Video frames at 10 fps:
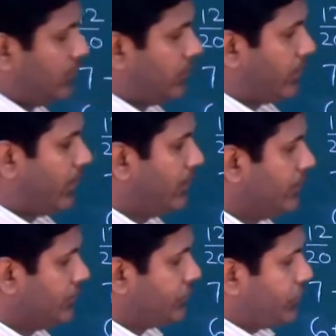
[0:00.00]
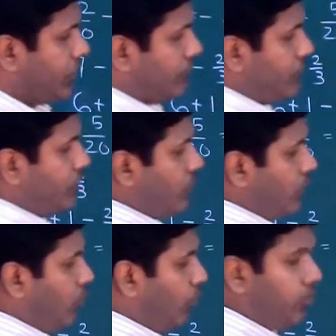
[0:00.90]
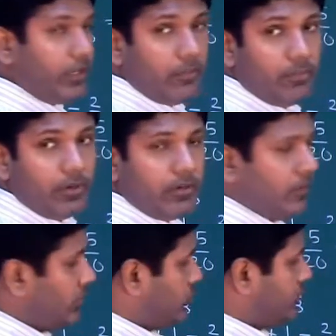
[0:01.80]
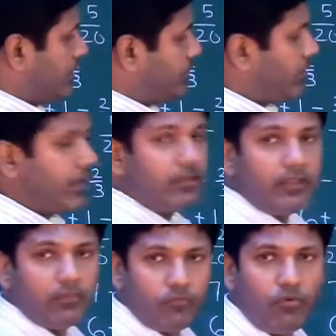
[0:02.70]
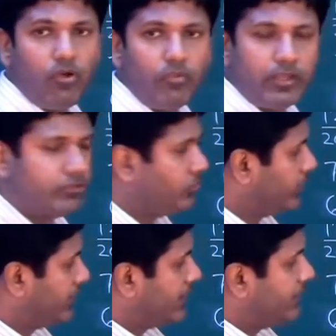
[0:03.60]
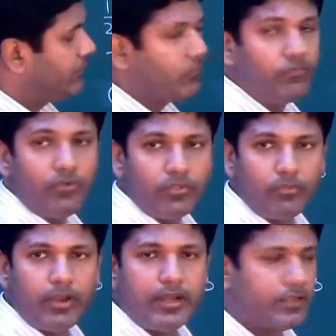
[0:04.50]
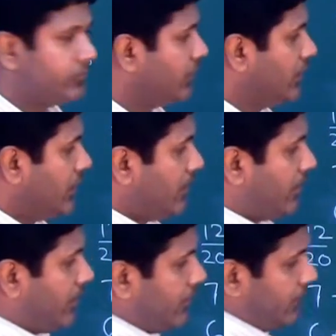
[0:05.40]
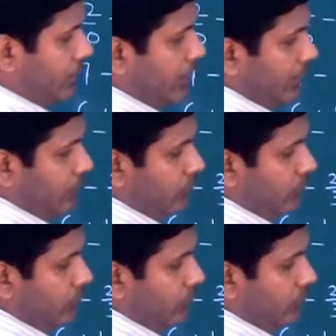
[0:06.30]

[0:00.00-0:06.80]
Okay, so you have no whole number to subtract the 4 with, so you can leave the 4 the way it is, but you got